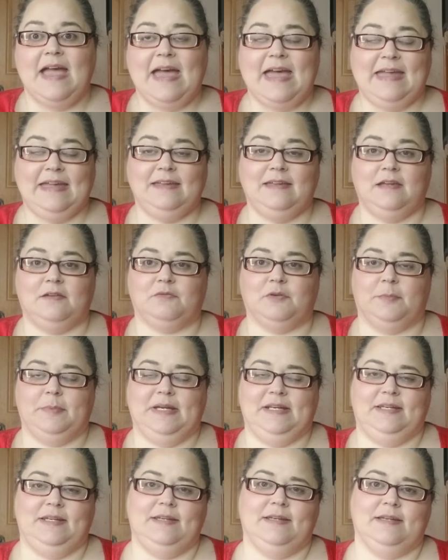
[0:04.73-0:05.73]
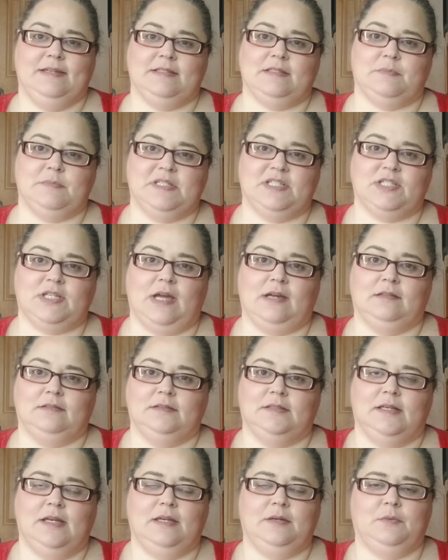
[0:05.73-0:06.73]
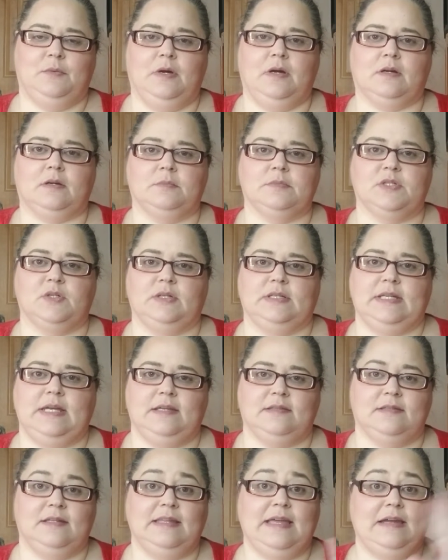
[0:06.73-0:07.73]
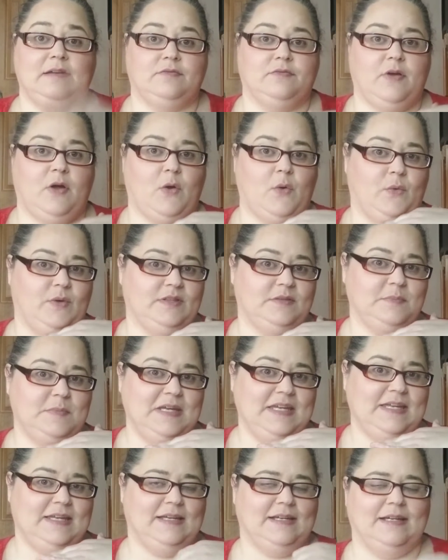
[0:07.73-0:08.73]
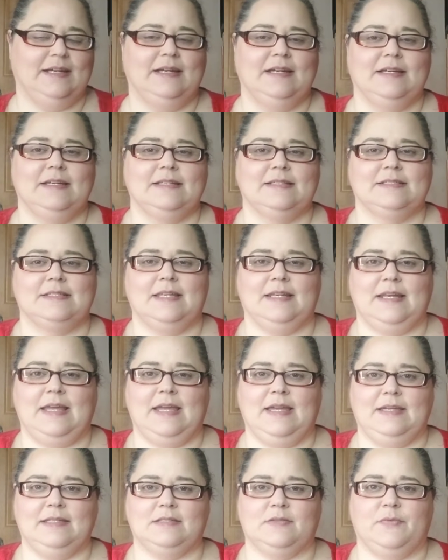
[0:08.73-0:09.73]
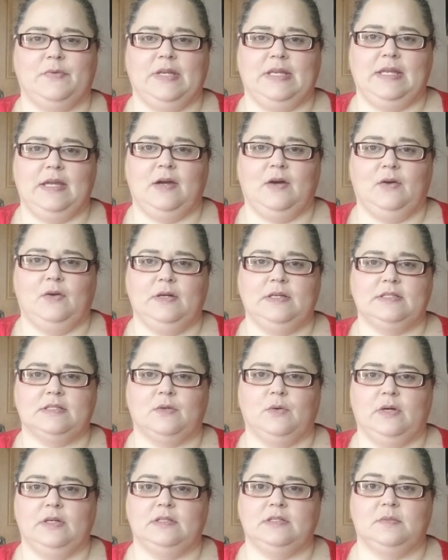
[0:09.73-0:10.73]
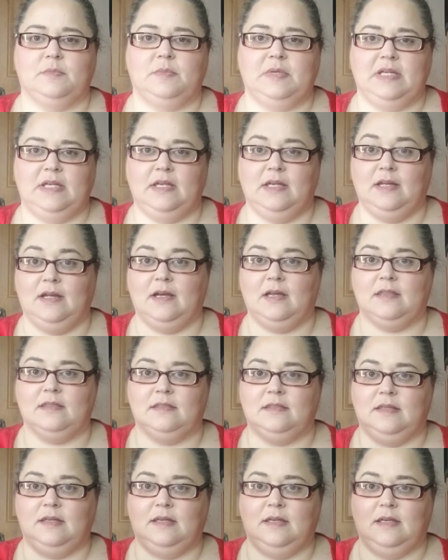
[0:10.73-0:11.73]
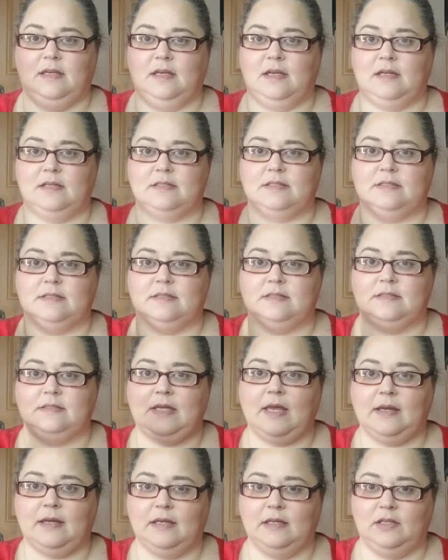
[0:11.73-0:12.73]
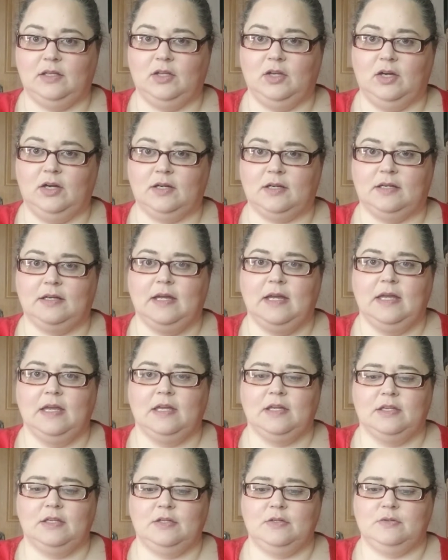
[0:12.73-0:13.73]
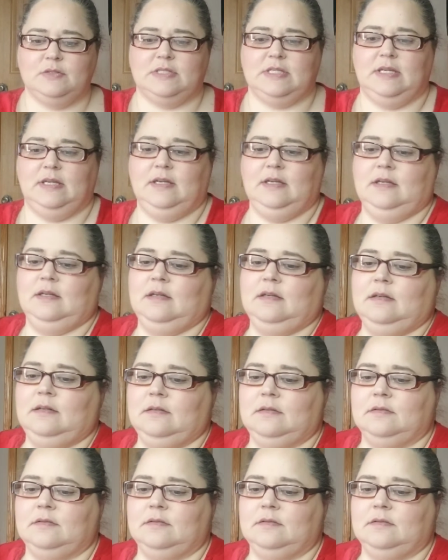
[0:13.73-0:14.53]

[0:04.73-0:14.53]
Hey everybody, it's Michelle, and welcome to A Day in the Life with me. Today's video is going to be the second look using